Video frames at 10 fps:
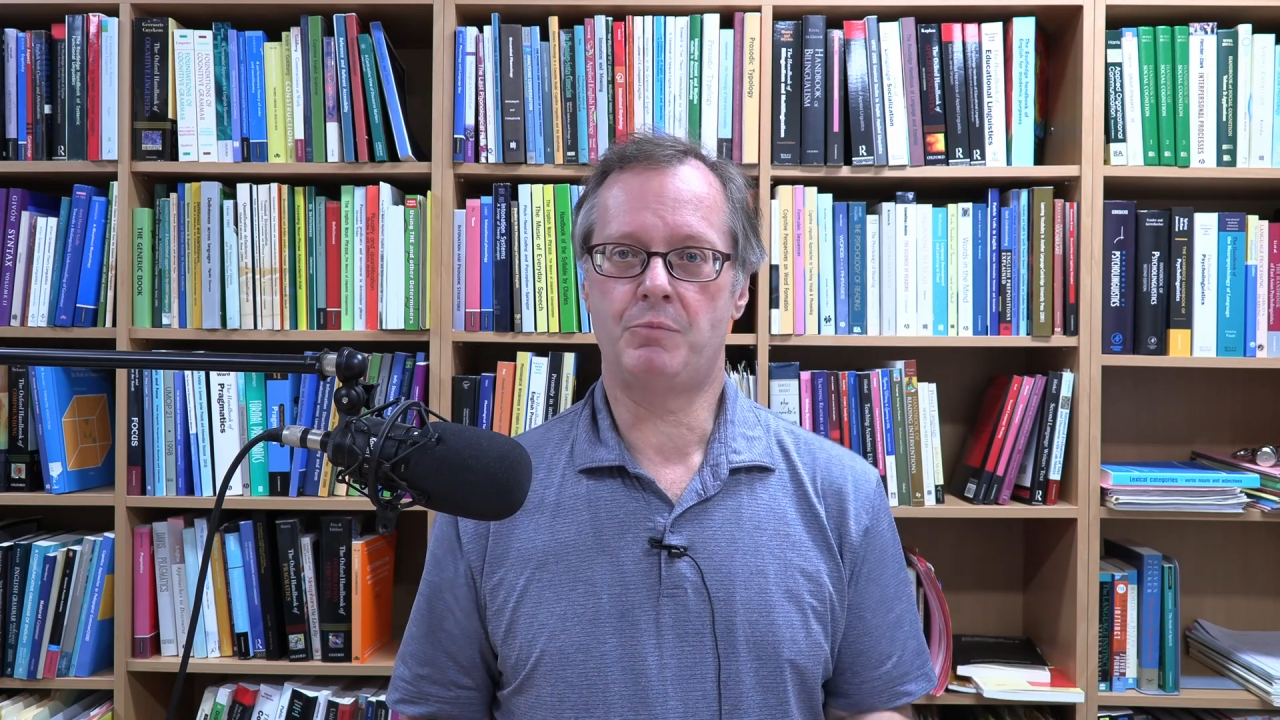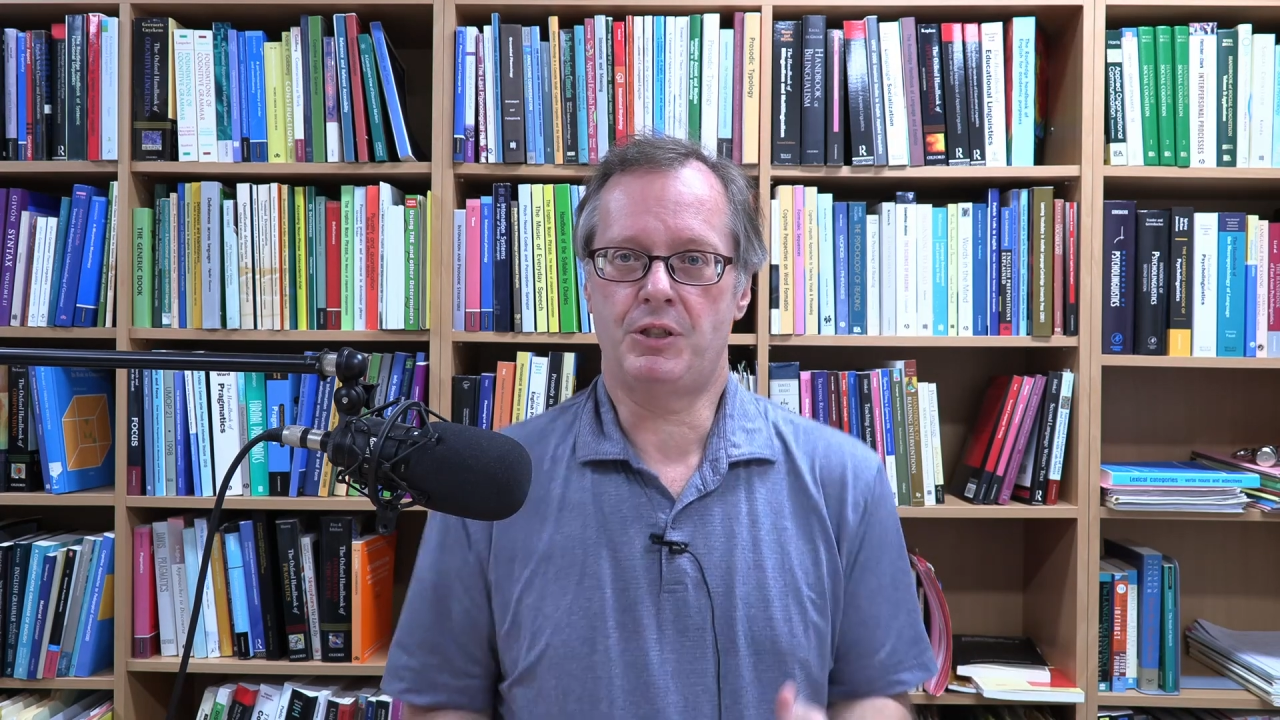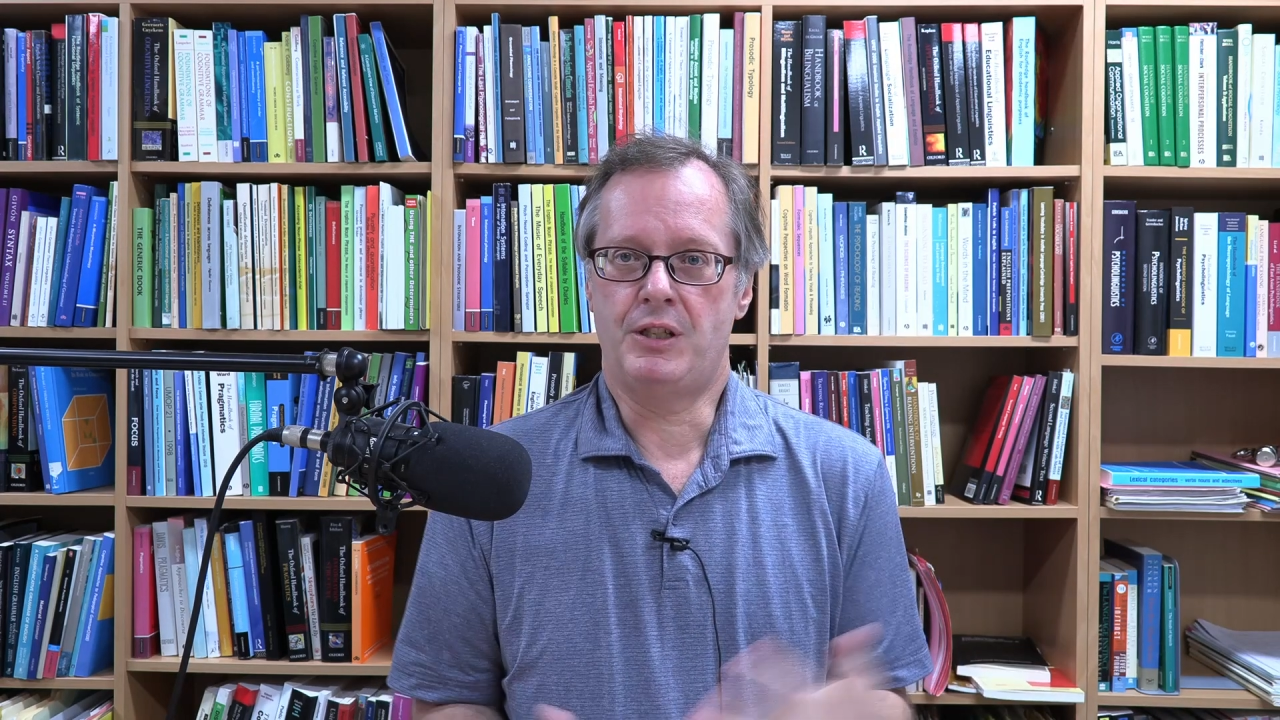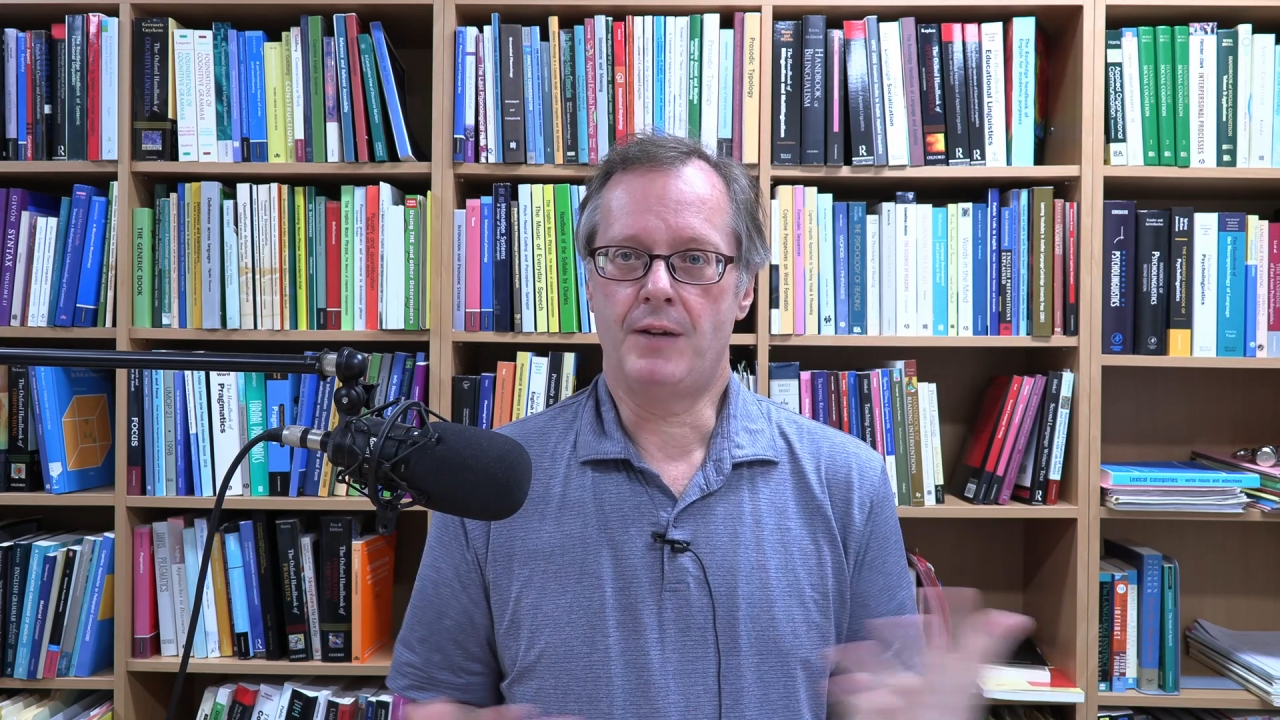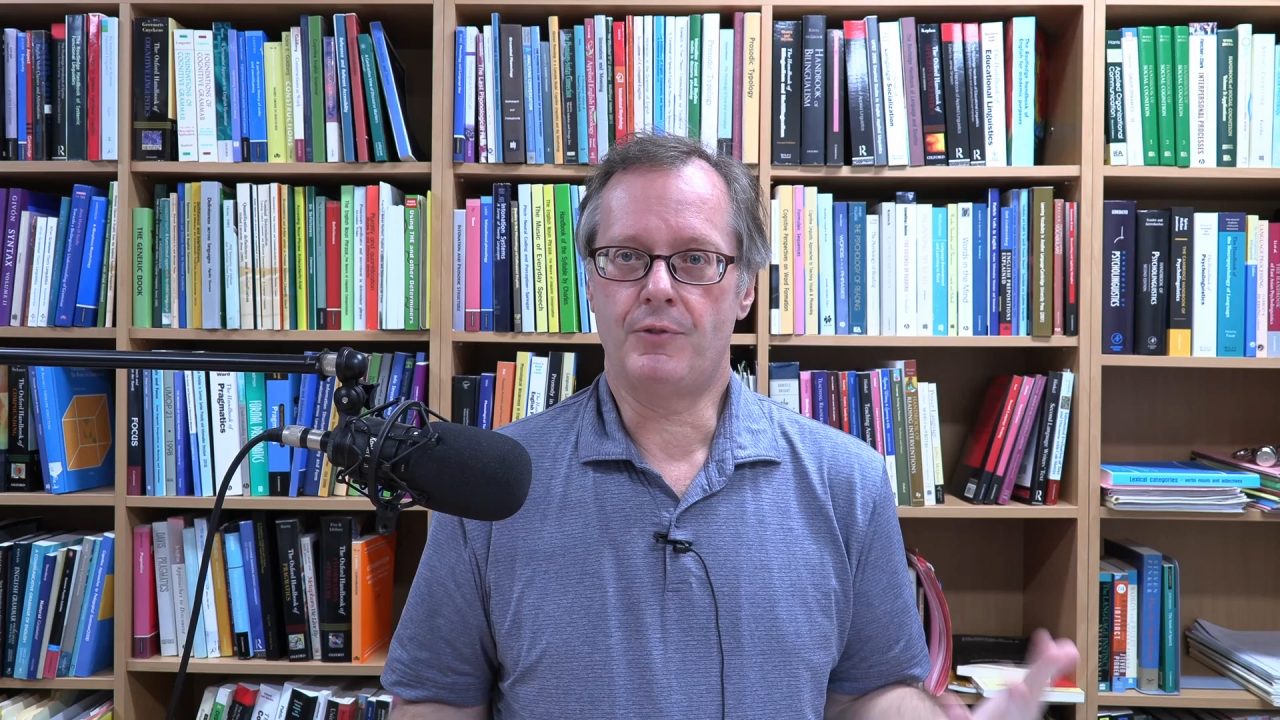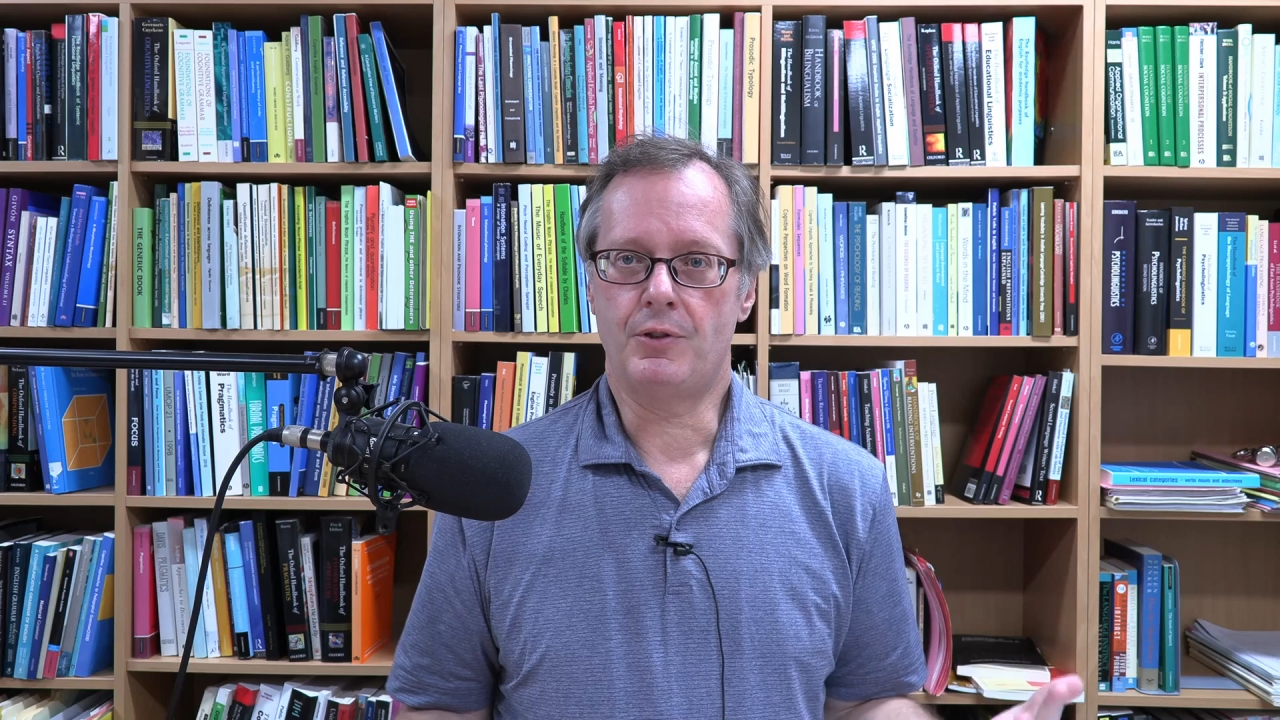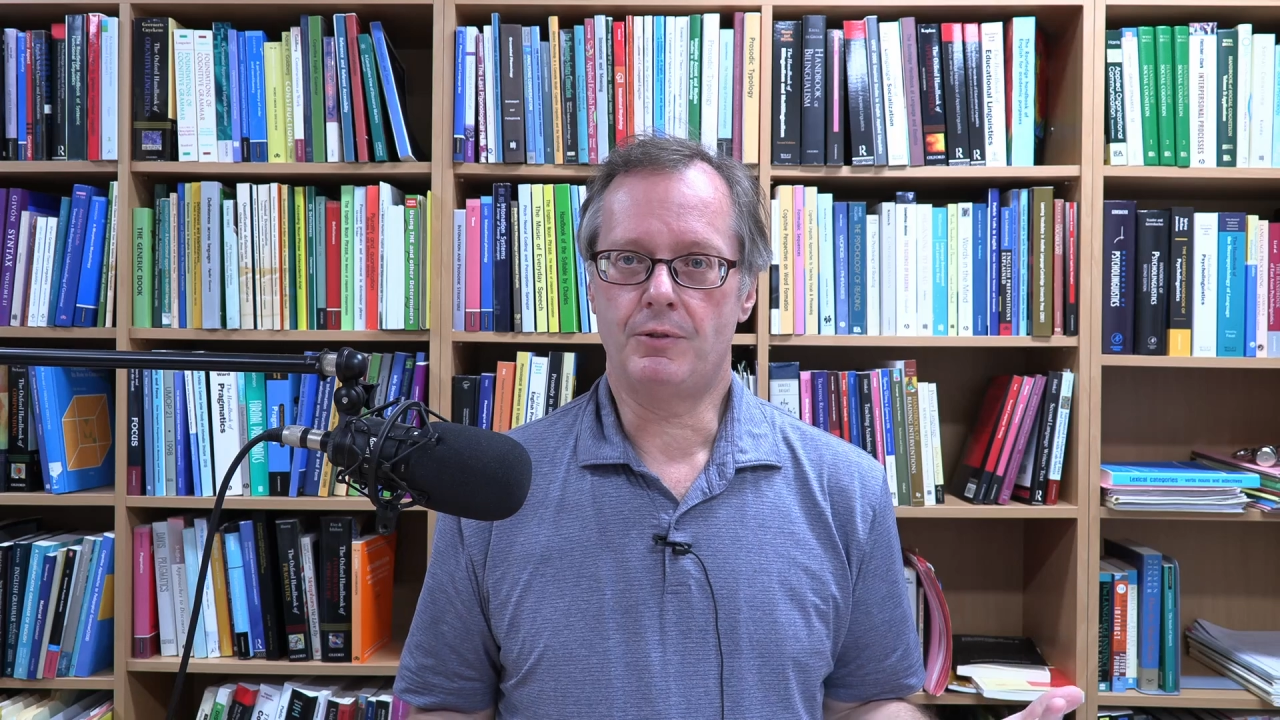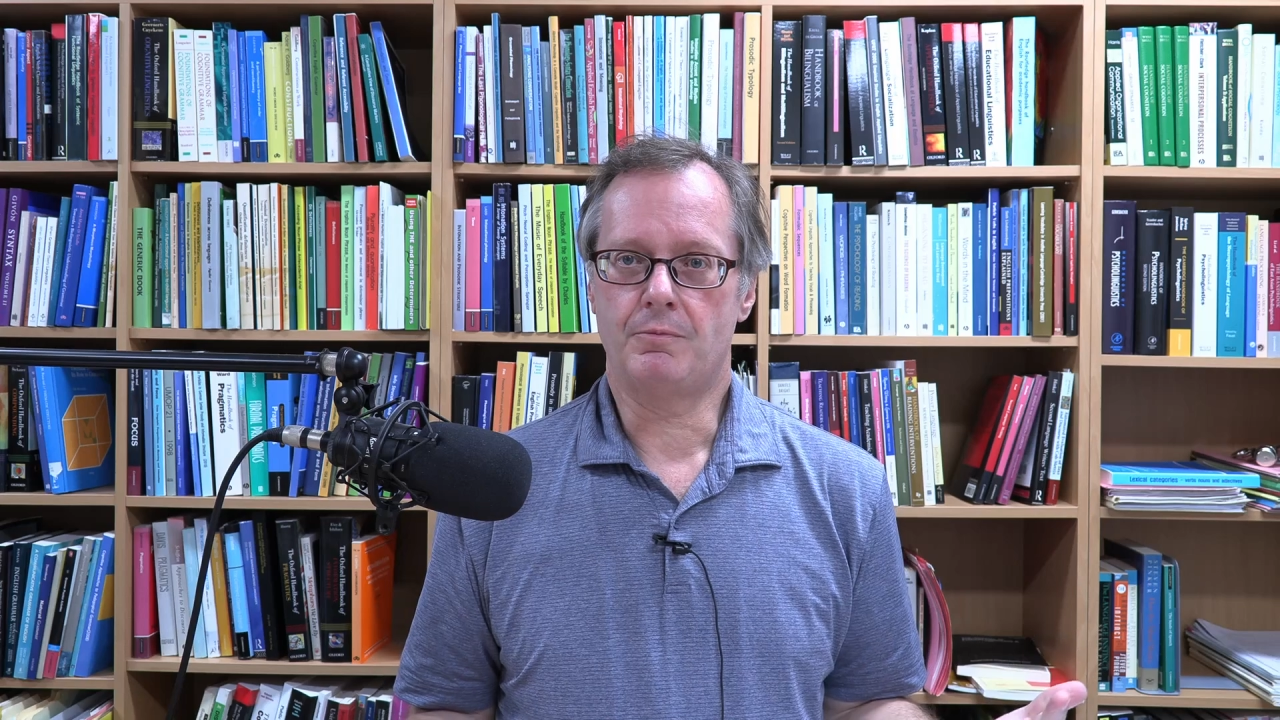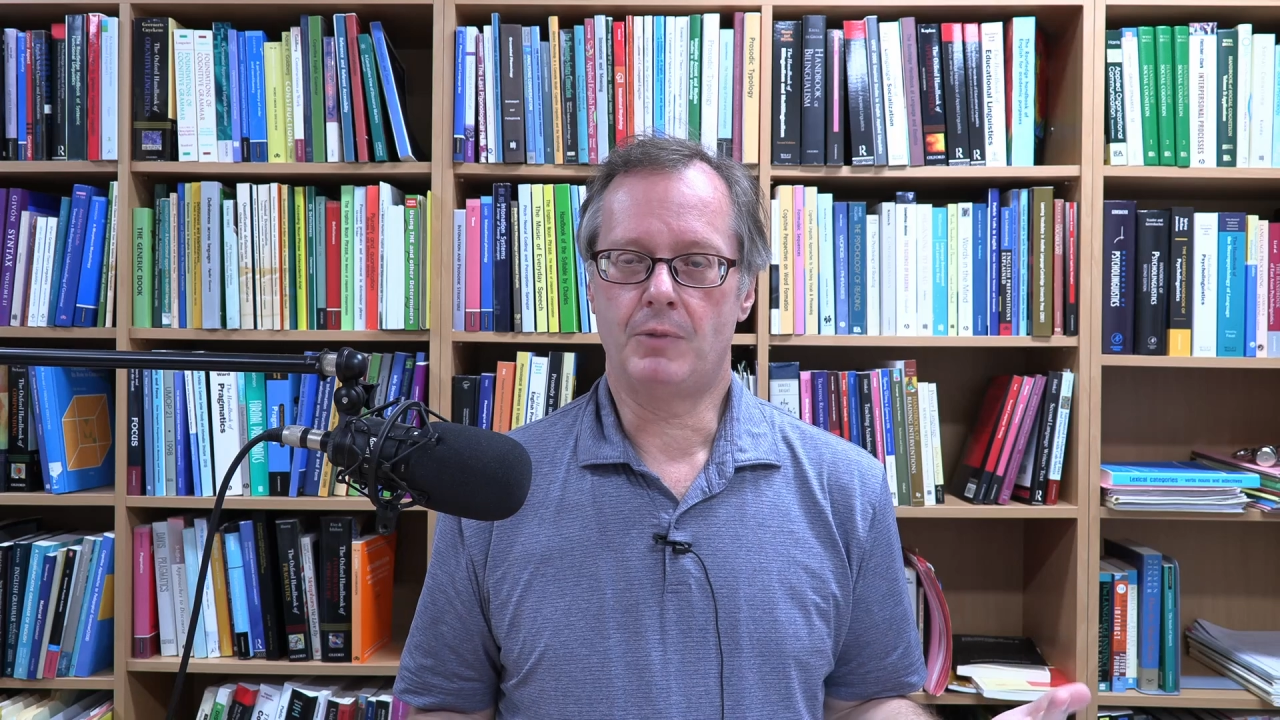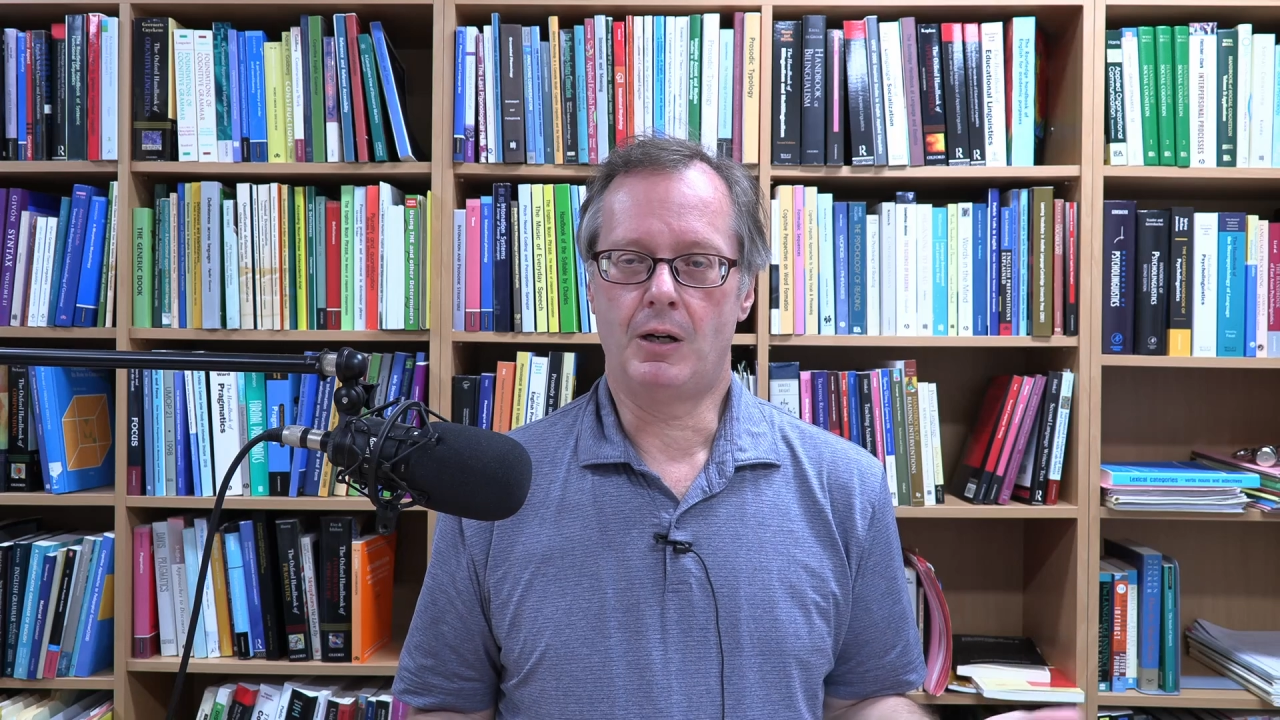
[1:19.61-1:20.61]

just never